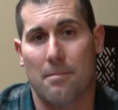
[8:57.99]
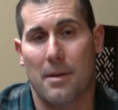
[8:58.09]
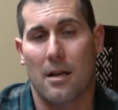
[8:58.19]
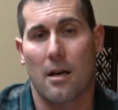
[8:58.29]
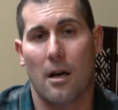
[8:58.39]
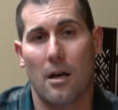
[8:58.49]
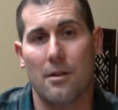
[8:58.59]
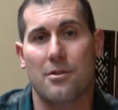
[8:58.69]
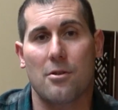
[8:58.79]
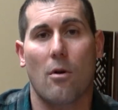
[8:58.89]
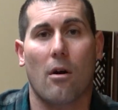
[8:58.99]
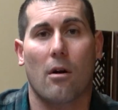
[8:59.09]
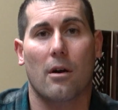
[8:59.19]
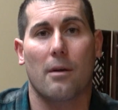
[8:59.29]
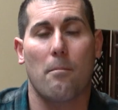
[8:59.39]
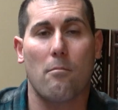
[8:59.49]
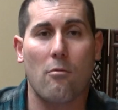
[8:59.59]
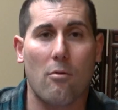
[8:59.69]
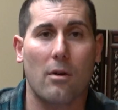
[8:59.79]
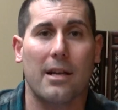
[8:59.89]
because you are
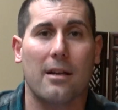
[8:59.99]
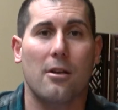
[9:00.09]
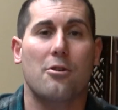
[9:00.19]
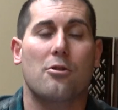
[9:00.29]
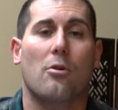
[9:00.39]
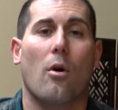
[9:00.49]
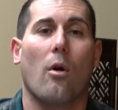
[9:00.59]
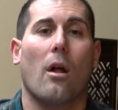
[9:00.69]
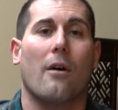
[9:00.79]
more in control